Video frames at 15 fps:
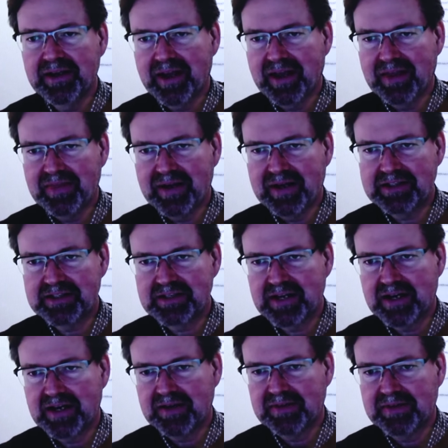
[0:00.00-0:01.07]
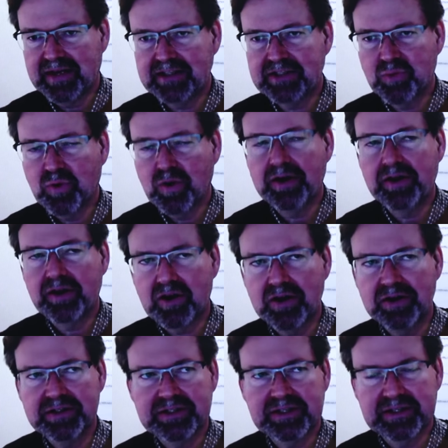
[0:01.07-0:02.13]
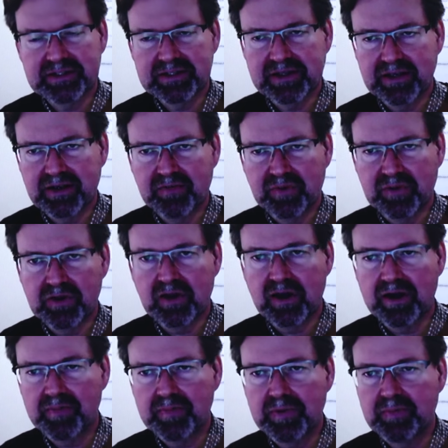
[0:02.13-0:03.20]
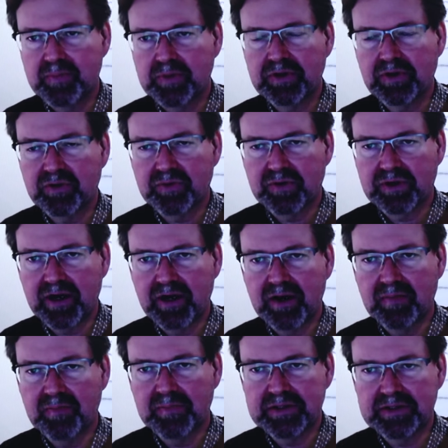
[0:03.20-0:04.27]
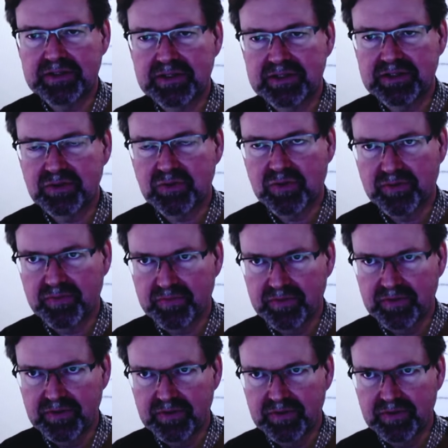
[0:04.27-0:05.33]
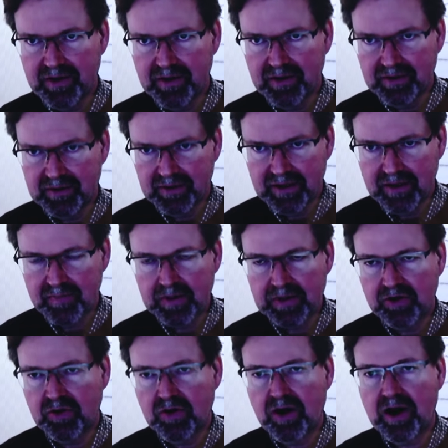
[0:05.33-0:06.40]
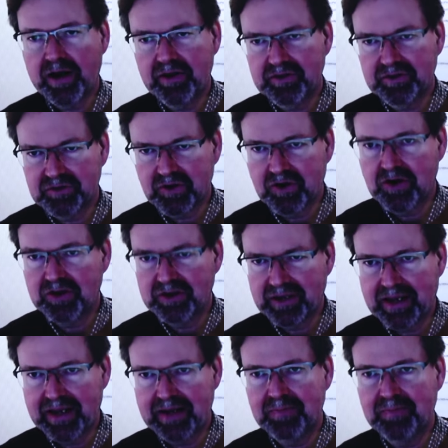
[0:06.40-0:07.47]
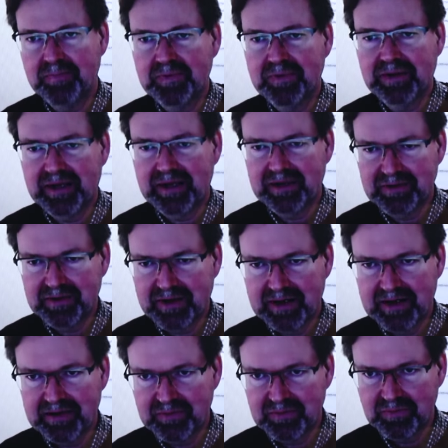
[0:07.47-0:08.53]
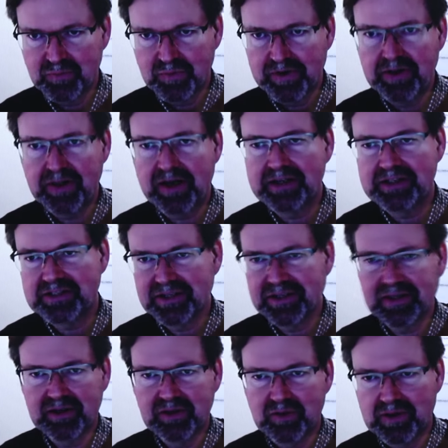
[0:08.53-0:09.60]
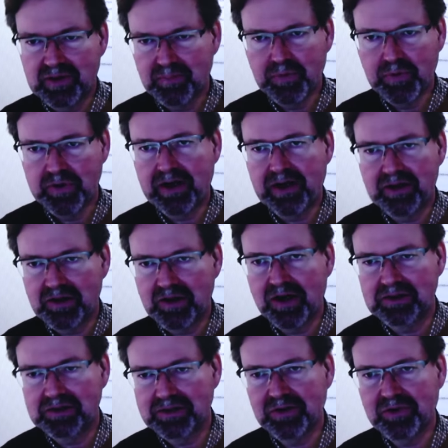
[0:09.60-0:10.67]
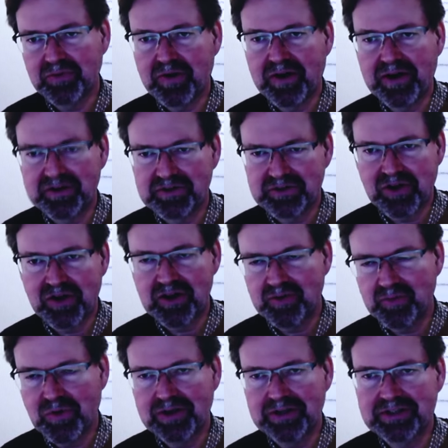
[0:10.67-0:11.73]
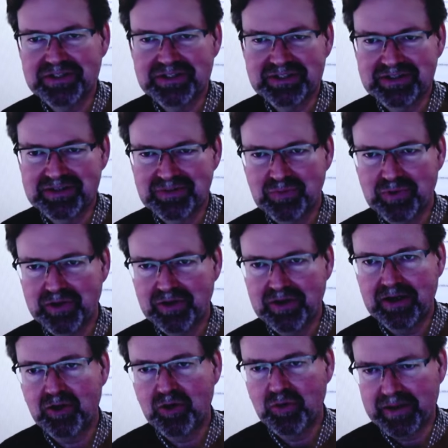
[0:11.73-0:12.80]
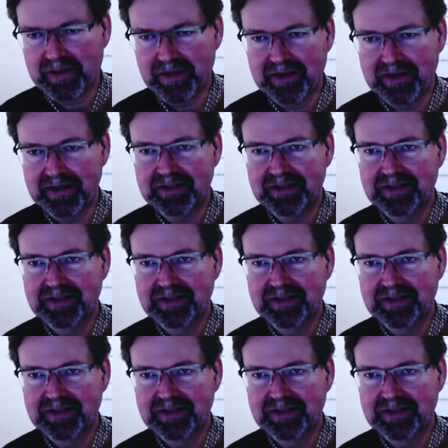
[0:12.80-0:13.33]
And that's one of the hardest things I think for a lot of people to overcome, is this sort of keeping your eye on the long game and realizing that you can put out a lot of little fires all at once when you get home at night,